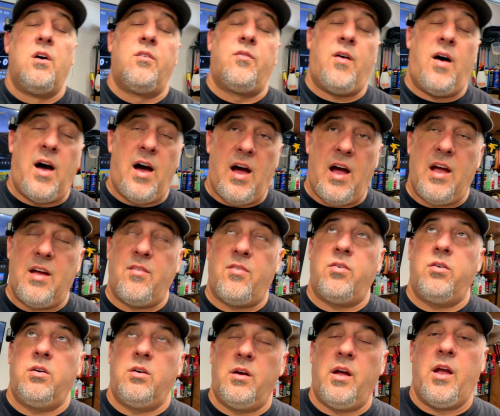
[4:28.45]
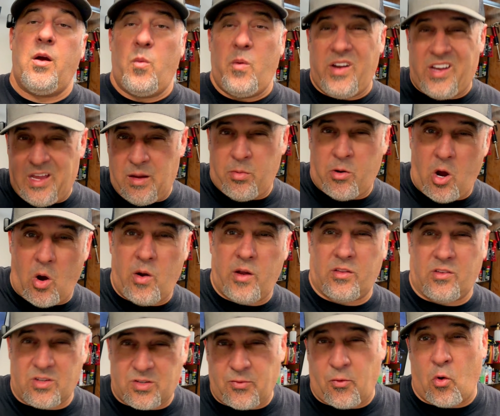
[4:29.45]
5, and we keep
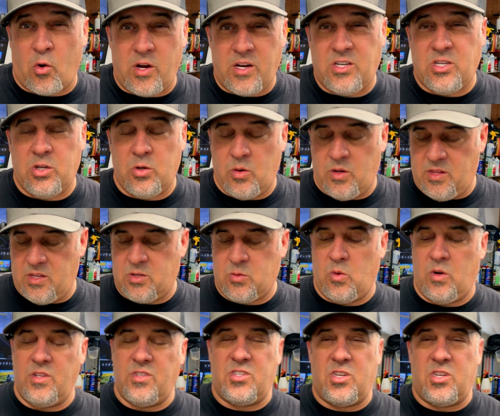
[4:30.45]
going, there's 42 in this one.